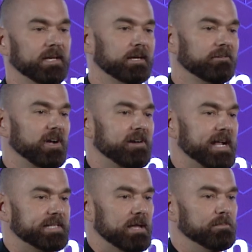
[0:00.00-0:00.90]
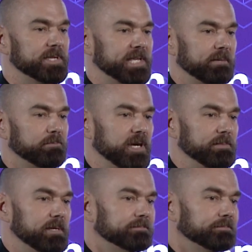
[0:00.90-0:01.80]
right around 10%
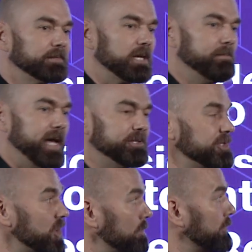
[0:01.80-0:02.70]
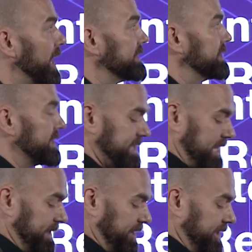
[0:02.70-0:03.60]
premium compared to non-branded in the
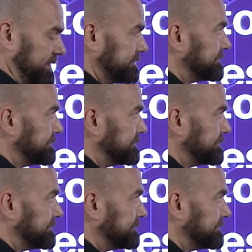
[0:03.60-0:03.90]
same area.